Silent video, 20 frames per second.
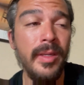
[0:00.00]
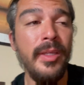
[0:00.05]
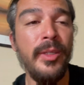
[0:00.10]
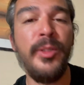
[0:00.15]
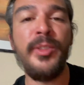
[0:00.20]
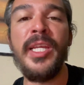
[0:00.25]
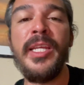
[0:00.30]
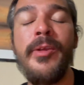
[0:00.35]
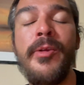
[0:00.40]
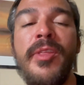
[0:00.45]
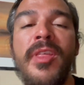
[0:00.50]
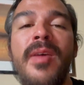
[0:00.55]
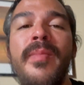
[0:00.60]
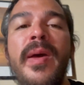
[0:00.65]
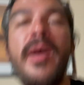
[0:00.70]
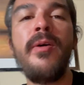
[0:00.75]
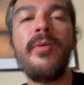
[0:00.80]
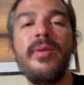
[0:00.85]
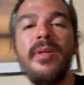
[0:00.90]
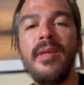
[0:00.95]
You take your thumb
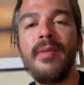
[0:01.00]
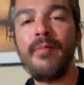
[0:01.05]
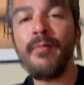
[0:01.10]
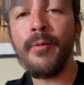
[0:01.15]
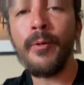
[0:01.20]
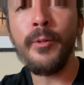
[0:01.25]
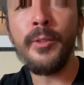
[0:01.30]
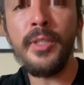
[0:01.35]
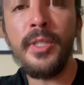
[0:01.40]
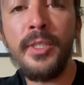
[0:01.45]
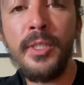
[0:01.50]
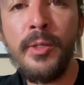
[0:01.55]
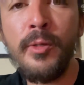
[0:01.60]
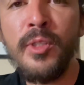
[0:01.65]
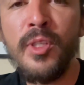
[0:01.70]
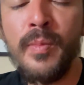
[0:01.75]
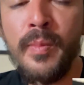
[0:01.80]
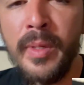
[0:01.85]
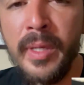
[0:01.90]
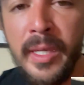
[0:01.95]
out, it forces you
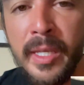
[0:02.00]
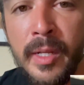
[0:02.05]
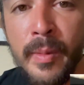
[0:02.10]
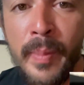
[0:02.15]
to be in a